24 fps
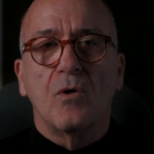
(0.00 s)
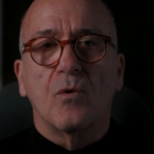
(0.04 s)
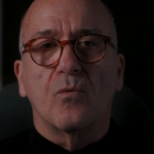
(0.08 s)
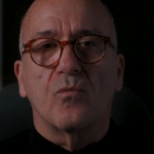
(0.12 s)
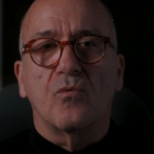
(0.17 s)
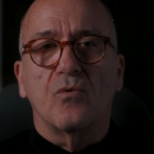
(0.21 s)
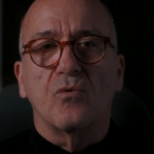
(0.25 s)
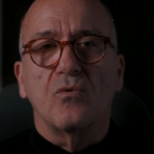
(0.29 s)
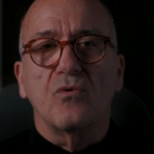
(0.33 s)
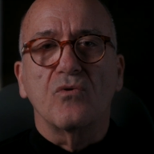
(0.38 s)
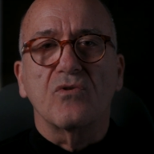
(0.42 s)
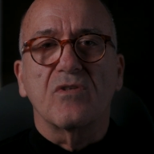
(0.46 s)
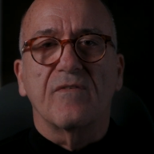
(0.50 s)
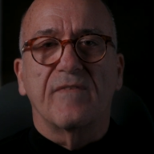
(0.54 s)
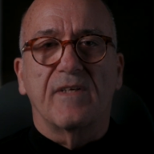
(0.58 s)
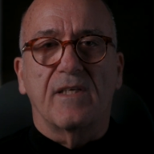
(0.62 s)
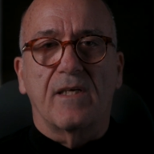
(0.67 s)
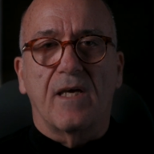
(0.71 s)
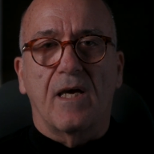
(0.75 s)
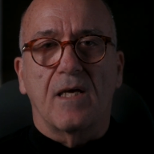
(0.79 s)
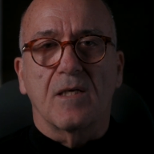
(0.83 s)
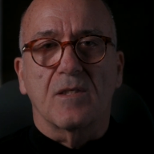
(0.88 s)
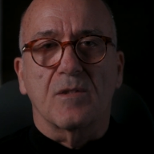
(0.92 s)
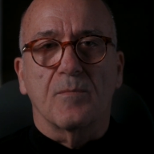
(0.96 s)
rules of
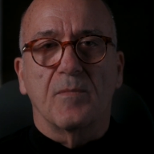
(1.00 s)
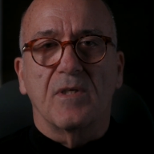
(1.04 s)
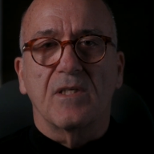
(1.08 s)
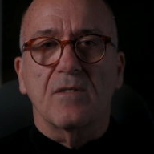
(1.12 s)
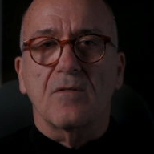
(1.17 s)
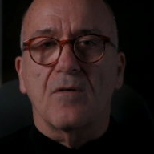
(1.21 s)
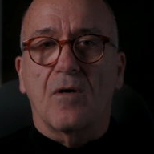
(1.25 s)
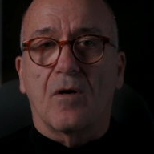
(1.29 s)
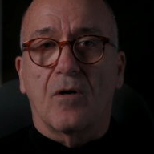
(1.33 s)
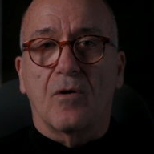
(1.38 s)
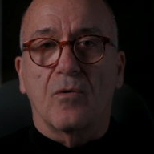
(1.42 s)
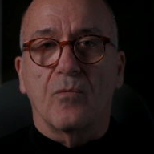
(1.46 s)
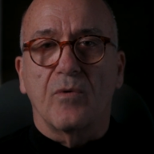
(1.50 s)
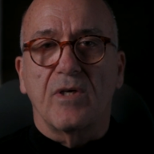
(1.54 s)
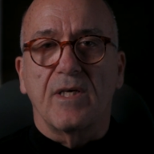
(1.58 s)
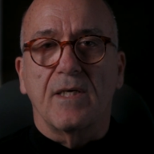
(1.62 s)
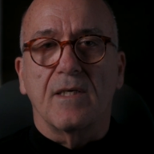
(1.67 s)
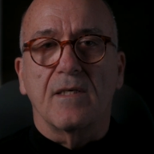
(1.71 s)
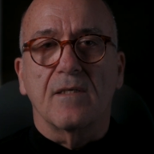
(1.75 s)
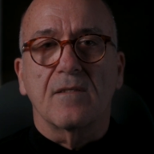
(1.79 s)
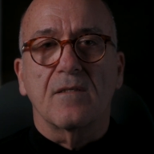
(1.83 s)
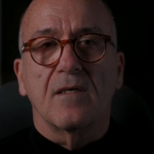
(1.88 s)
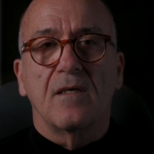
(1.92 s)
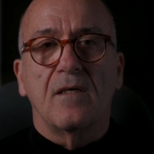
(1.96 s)
engagements,
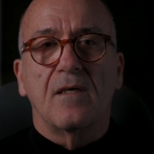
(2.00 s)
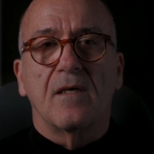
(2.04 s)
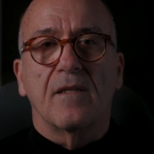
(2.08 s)
ROEs,